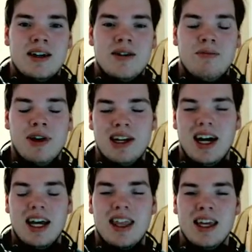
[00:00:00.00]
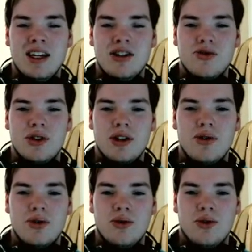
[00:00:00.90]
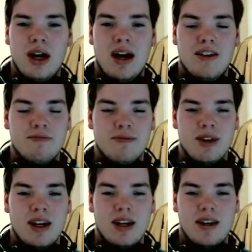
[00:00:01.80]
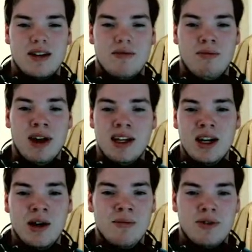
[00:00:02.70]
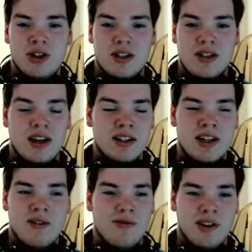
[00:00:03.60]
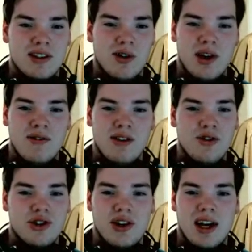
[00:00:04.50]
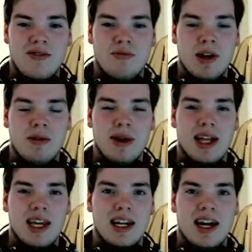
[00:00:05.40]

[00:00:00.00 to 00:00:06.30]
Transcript: But I think it's just really cool. Mudkip just does enough for this whole evolutionary line for make me like it.